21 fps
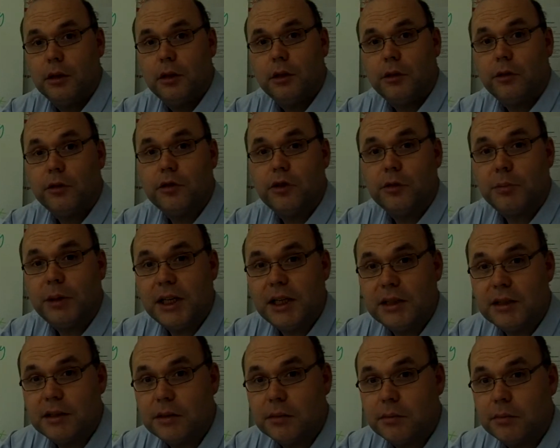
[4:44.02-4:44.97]
through
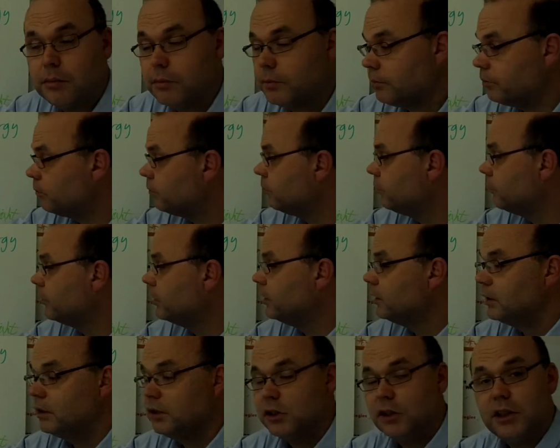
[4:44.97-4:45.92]
space.
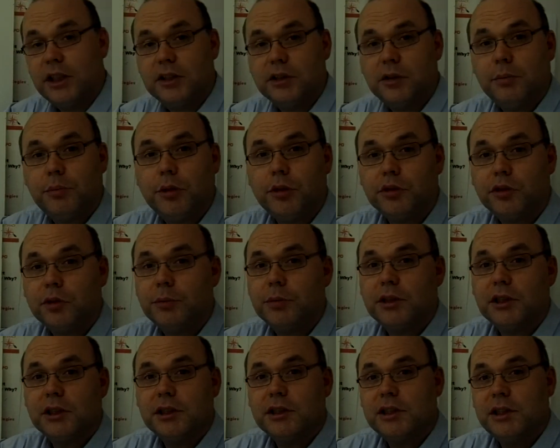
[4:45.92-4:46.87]
So that's a
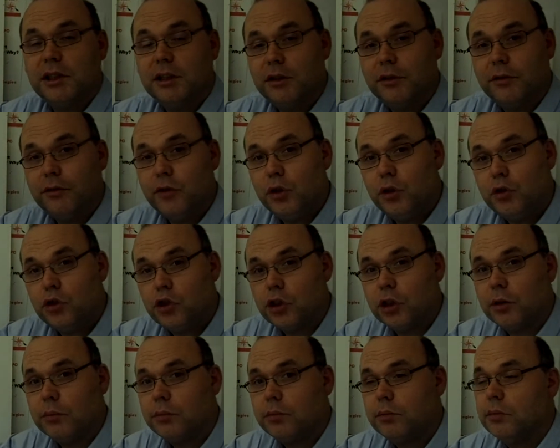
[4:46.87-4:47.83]
possibility in the
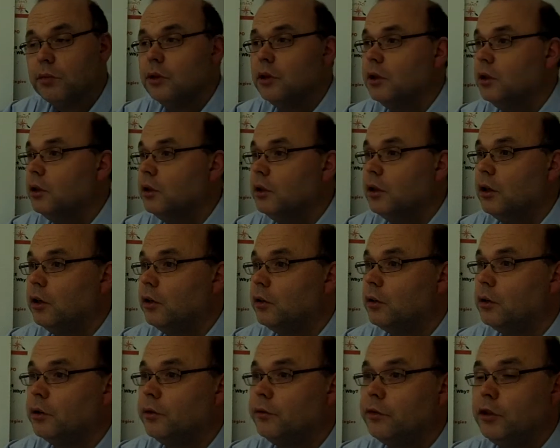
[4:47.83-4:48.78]
future
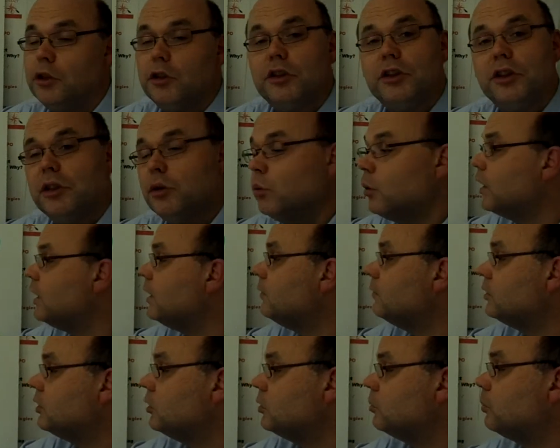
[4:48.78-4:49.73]
of using
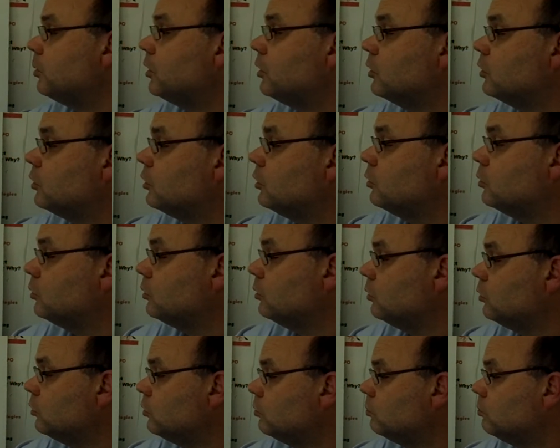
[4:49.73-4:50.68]
waves as
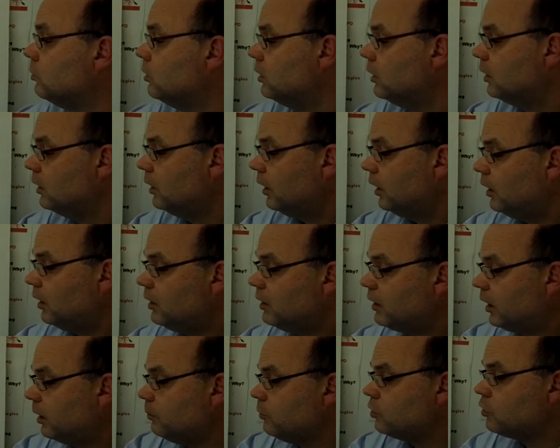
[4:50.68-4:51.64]
particles. In
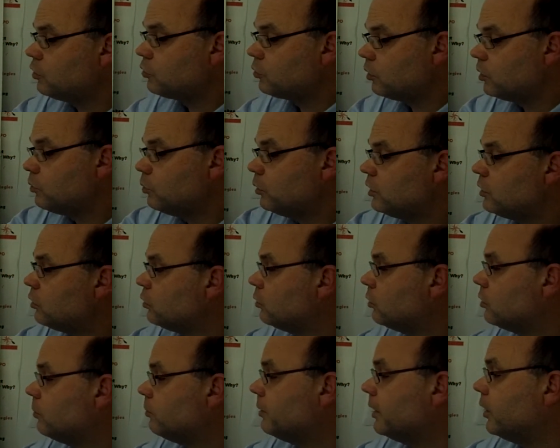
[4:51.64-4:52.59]
chemistry, we
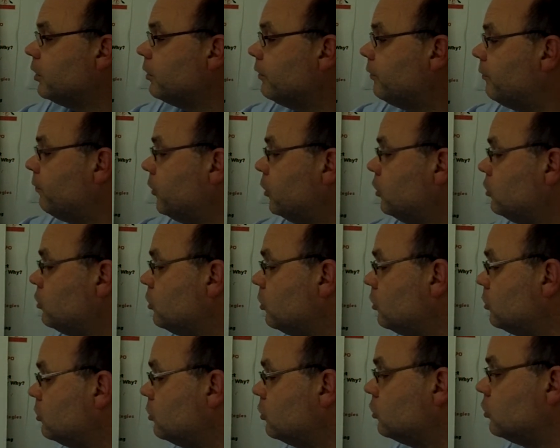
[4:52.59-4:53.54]
talk about
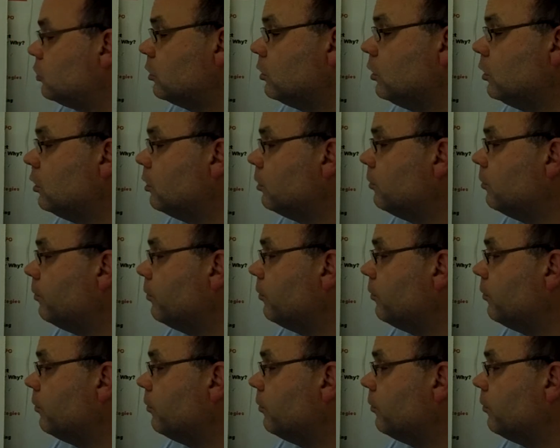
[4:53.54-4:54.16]
photons a lot